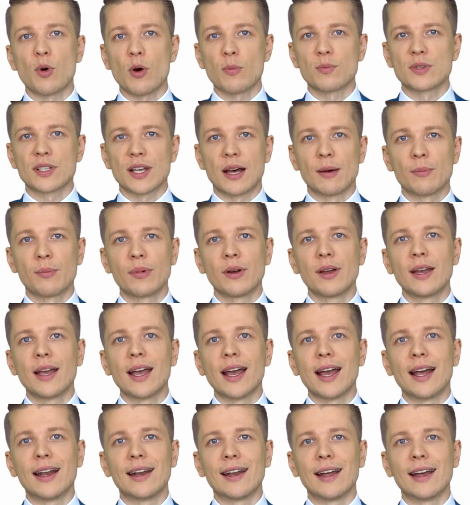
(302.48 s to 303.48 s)
pops
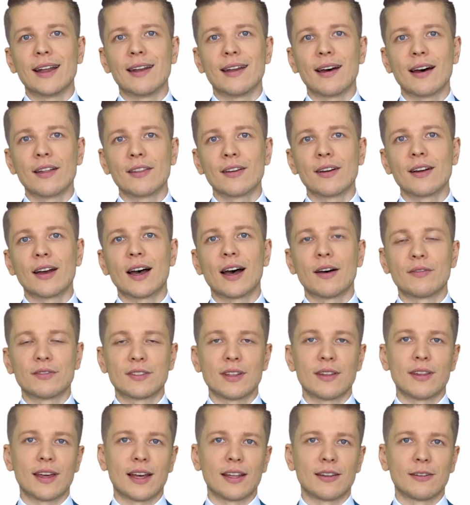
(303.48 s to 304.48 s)
up and another
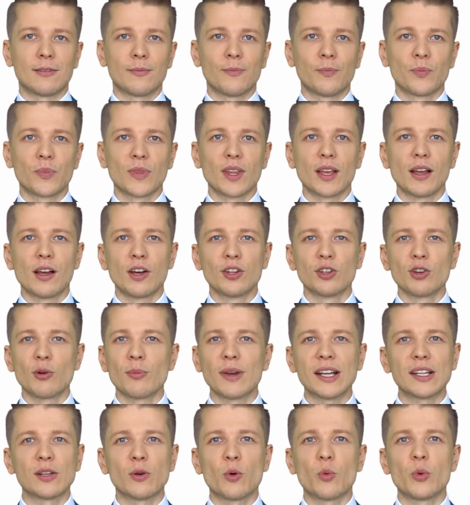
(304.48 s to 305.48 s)
after that. No
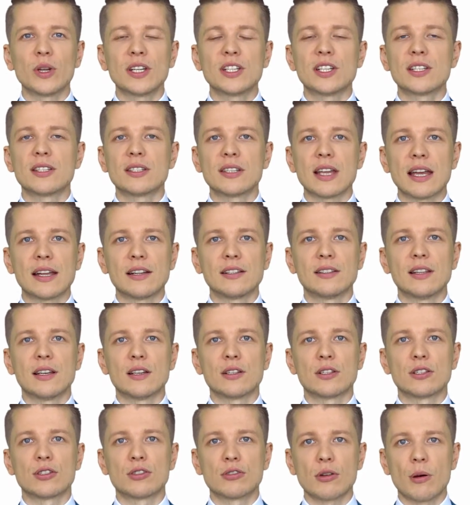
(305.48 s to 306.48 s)
matter which stage
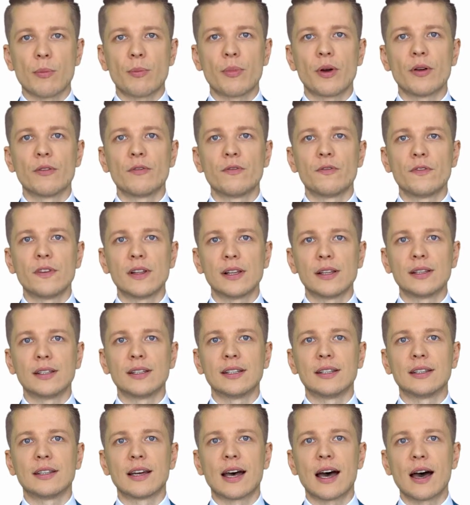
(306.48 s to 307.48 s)
they stop filling
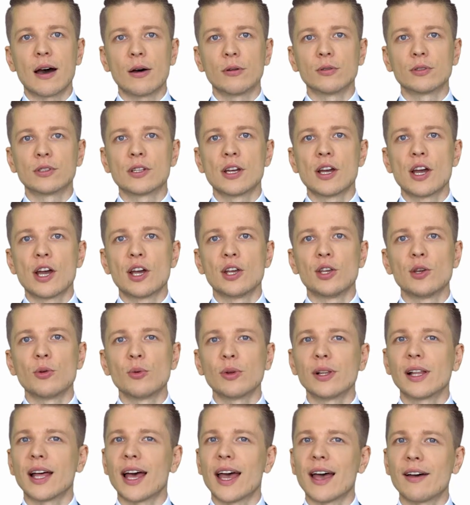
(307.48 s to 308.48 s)
it out, you
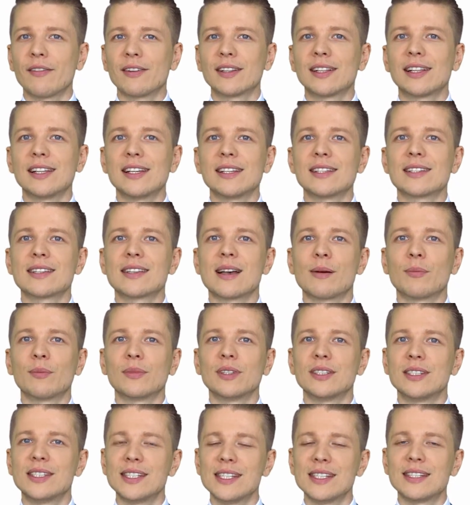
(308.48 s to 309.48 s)
will have at least
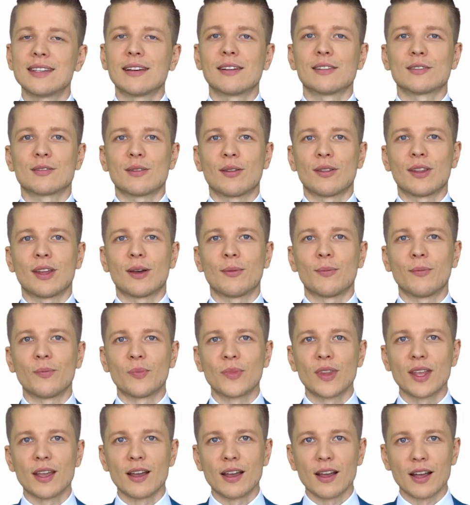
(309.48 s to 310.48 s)
some details on them.
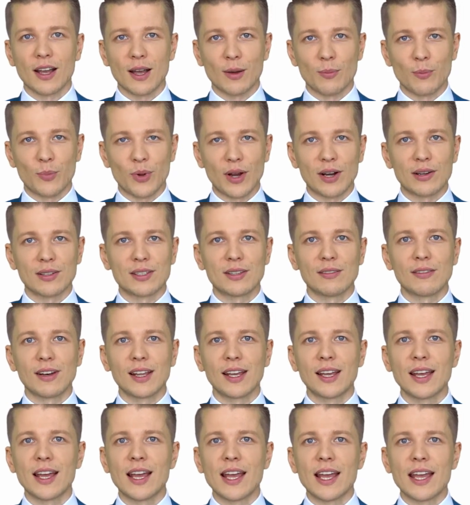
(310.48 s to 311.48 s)

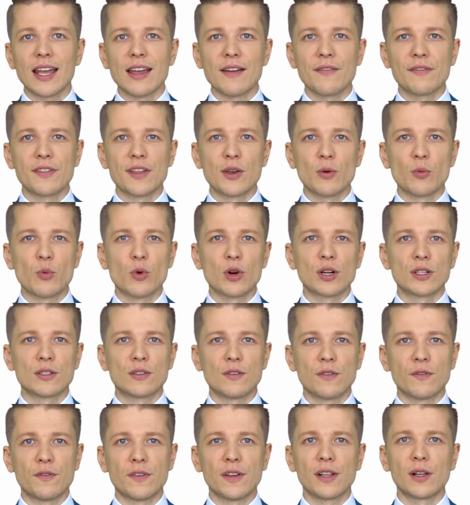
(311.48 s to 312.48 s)
Comparatively, if they were
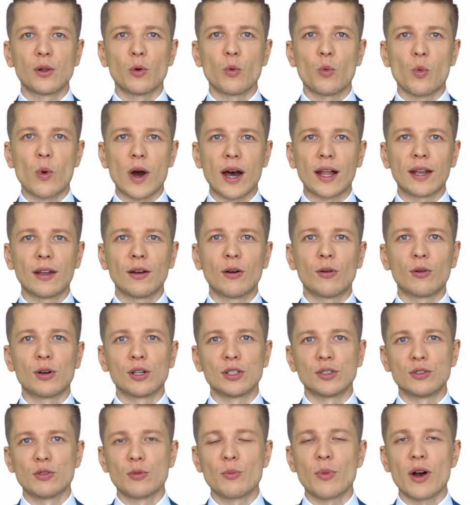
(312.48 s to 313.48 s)
to fill 1
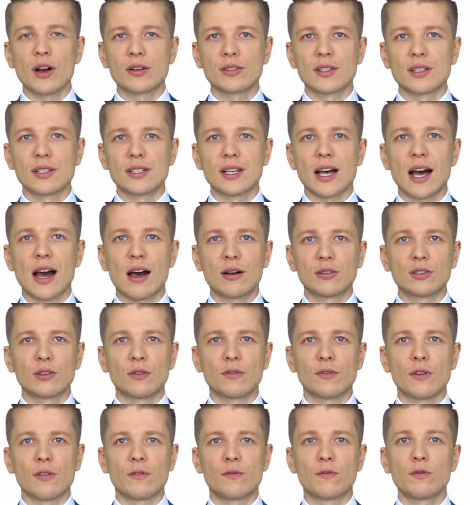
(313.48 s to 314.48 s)
or 2 boxes out
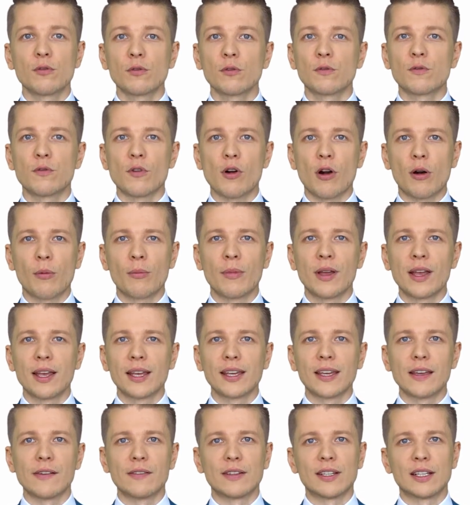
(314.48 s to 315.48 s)
of a full form
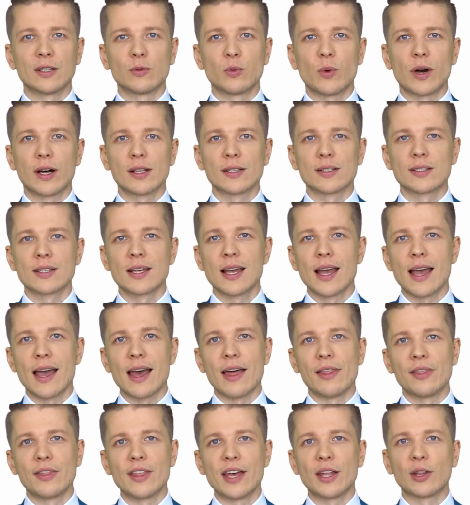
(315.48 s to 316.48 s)
given at once
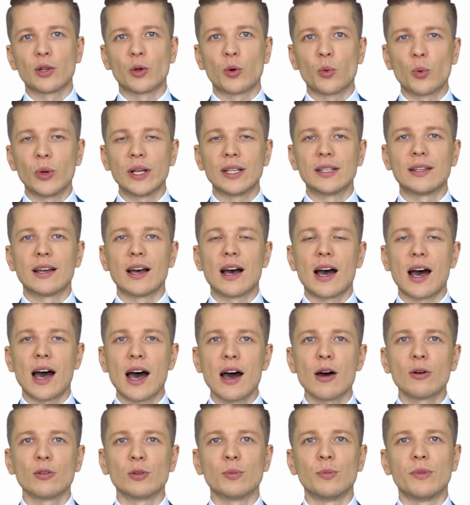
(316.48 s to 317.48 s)
and then quit
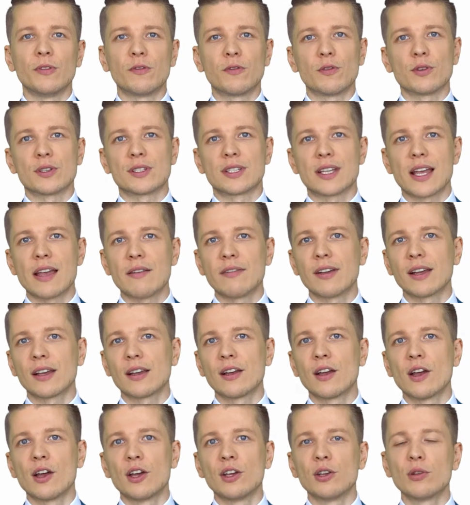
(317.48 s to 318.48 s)
out before
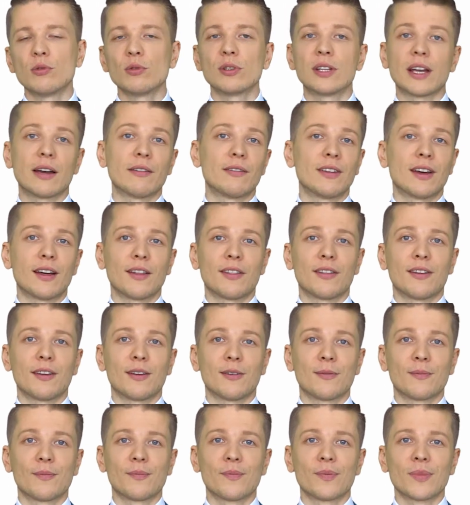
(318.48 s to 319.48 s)
saving, you would have nothing.
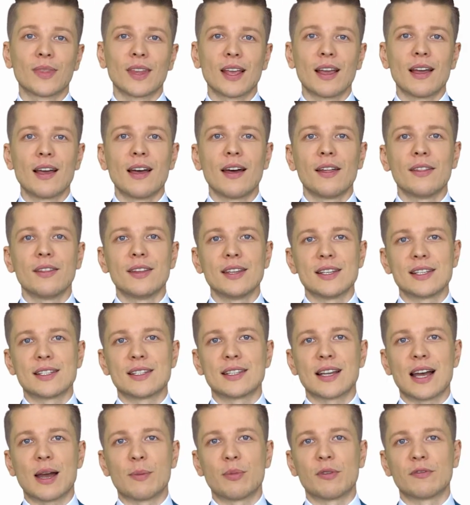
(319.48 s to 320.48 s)
This
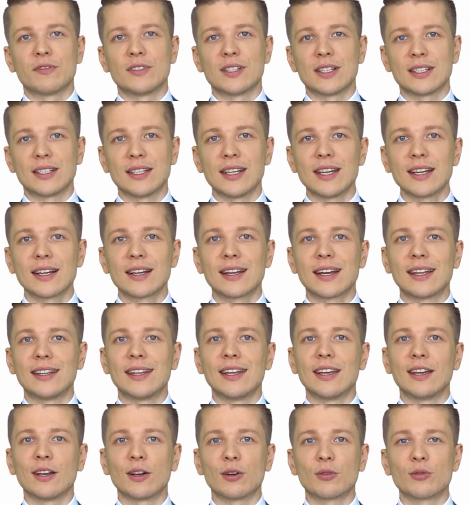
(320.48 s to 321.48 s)
type of technique
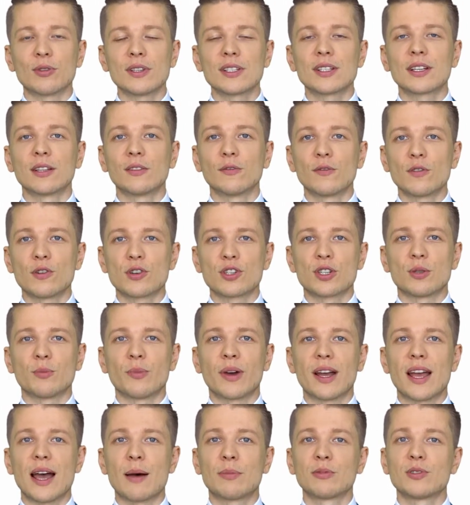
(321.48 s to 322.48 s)
can increase conversion
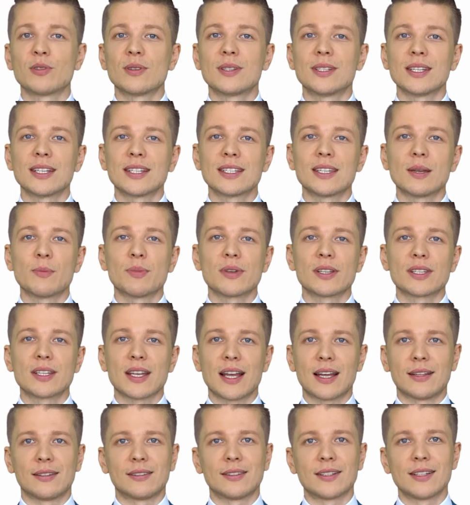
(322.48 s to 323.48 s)
by up to
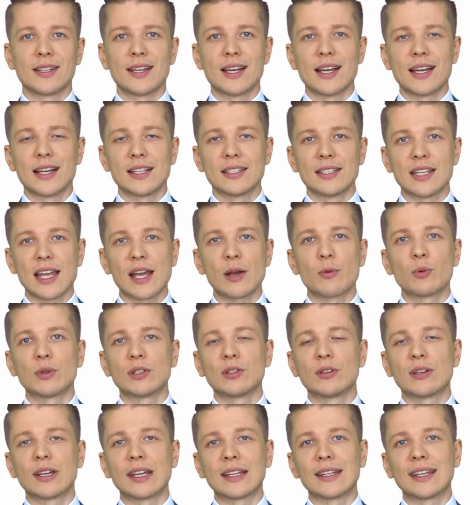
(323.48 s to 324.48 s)
60%. Take
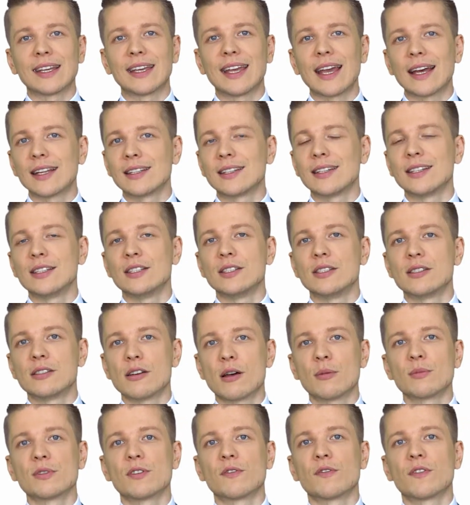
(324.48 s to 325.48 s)
what you can get in
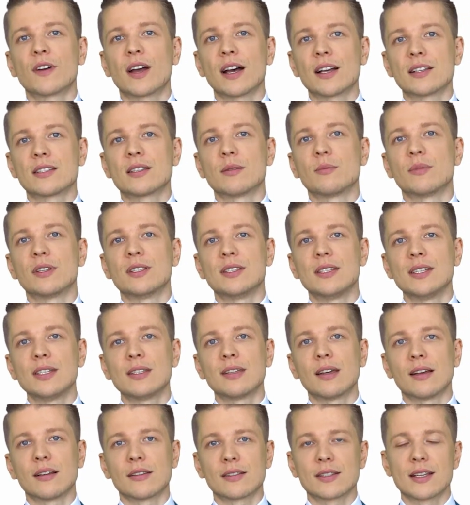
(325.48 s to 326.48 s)
terms of customer
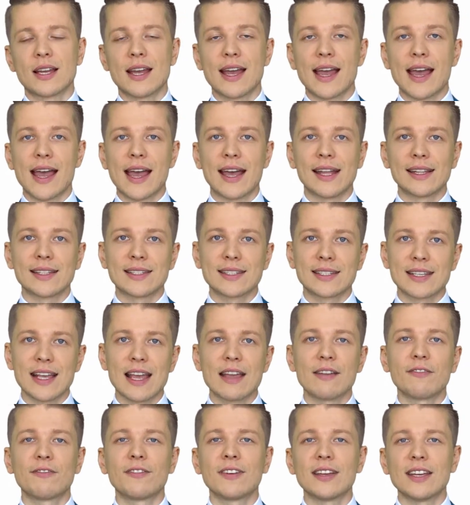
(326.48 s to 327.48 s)
details and
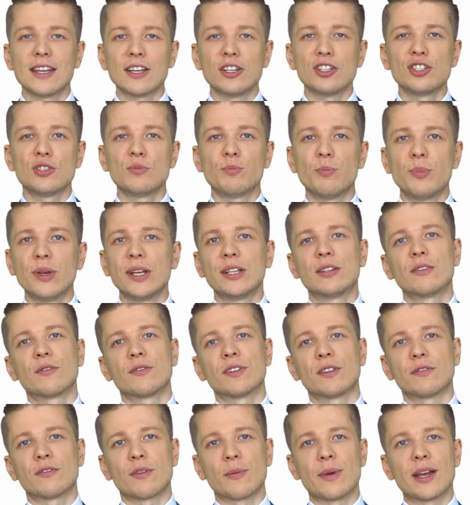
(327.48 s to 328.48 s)
save each bit of
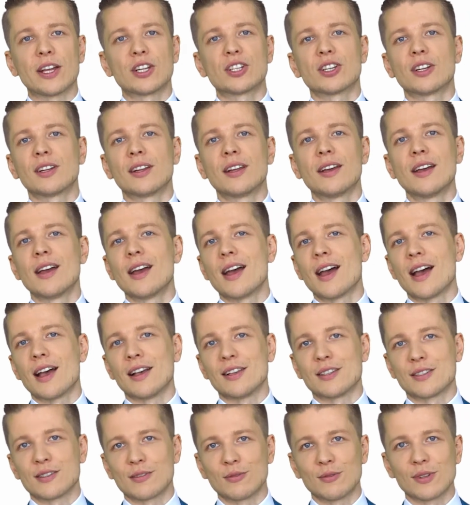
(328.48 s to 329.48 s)
information
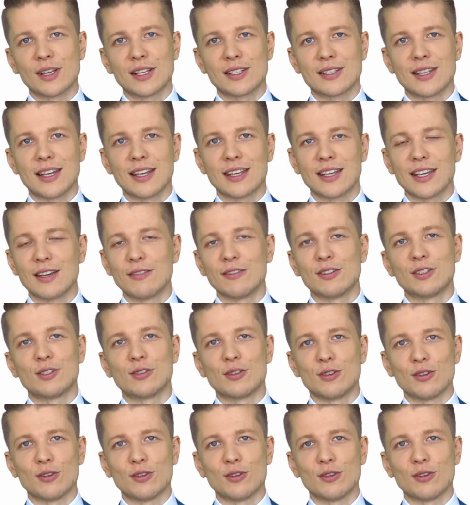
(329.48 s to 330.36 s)
as soon as they give it to